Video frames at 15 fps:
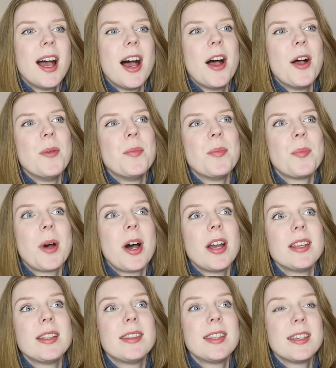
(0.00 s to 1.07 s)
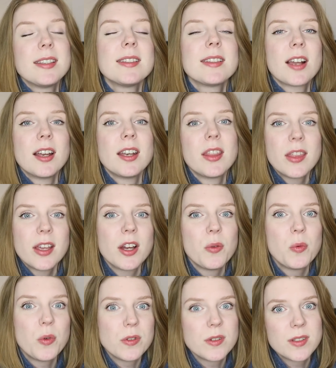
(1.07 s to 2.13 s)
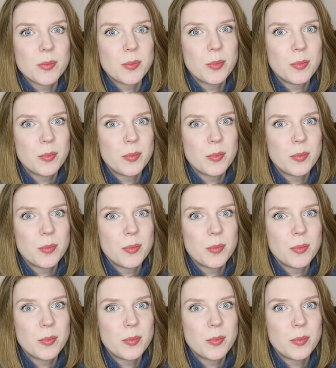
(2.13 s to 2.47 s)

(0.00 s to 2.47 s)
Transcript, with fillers: Um, but I, this is the kind of thing I want to